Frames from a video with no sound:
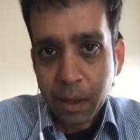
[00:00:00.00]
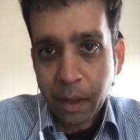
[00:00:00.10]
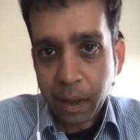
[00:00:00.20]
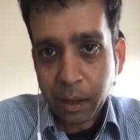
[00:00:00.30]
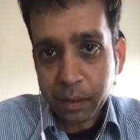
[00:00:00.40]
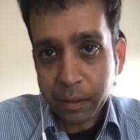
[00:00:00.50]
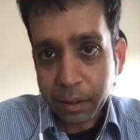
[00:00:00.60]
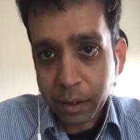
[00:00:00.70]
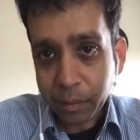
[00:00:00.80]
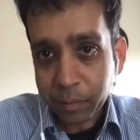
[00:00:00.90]
and
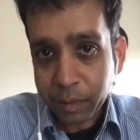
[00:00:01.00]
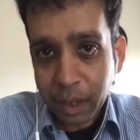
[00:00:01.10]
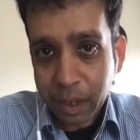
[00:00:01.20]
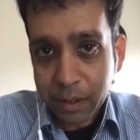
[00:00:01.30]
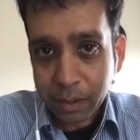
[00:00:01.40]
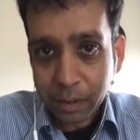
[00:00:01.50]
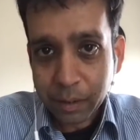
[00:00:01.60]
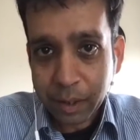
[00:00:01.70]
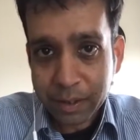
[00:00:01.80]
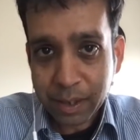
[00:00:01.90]
they
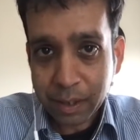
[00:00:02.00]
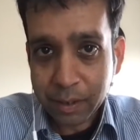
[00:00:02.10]
say